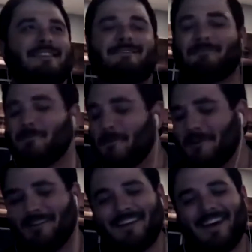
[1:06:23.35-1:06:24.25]

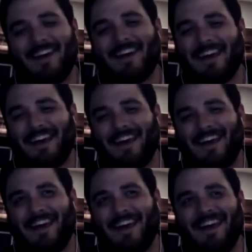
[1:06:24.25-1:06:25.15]
really
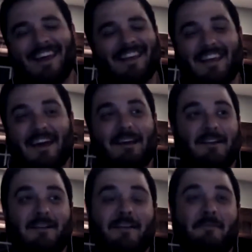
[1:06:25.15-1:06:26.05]
like
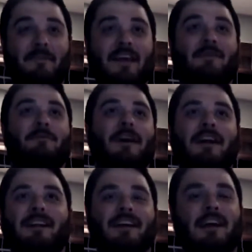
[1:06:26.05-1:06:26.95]
they
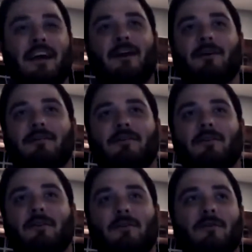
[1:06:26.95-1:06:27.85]
created a
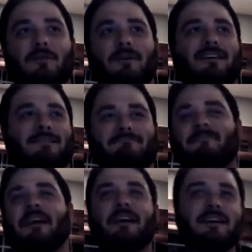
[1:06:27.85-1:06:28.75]
character or a
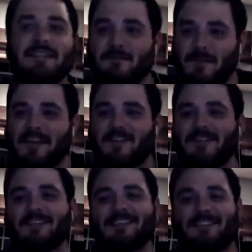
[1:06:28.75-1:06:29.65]

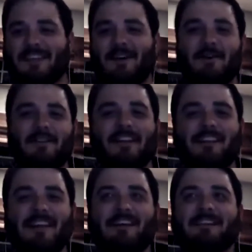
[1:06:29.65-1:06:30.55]
species there that
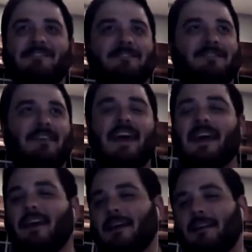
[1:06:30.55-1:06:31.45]
they could just
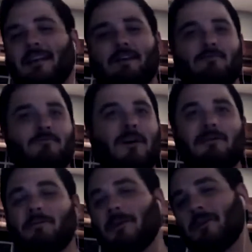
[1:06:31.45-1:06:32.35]
take and like
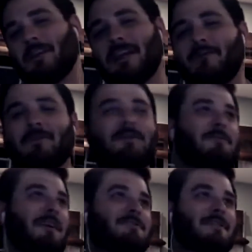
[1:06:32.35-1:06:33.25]
run with in every
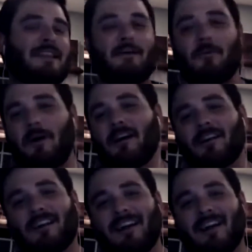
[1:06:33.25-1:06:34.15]
direction they want
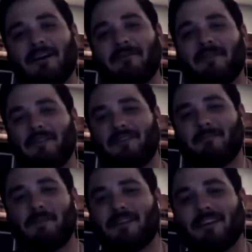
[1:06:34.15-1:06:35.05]
and not have to
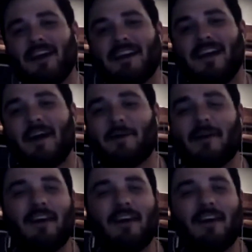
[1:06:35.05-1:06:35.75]
be tied down.